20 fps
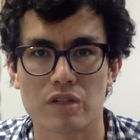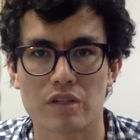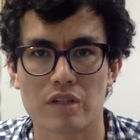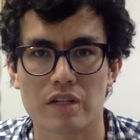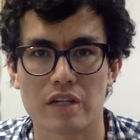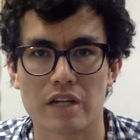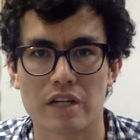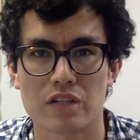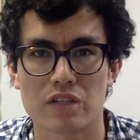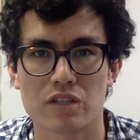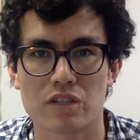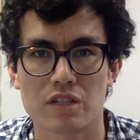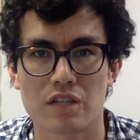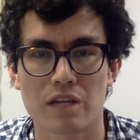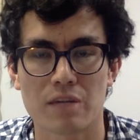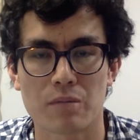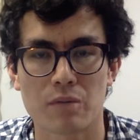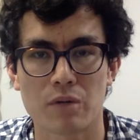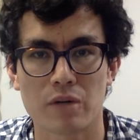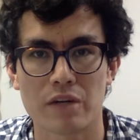and I should
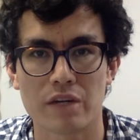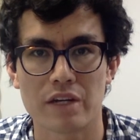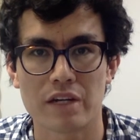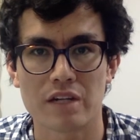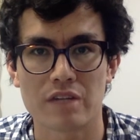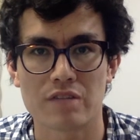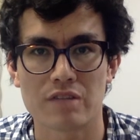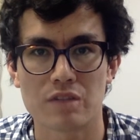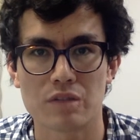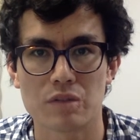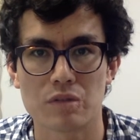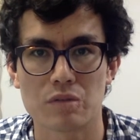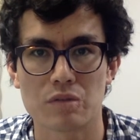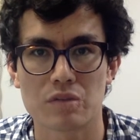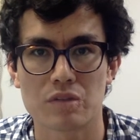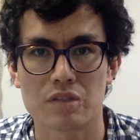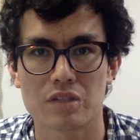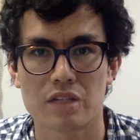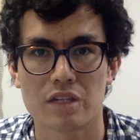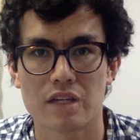get more
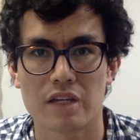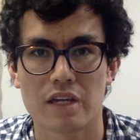interviews.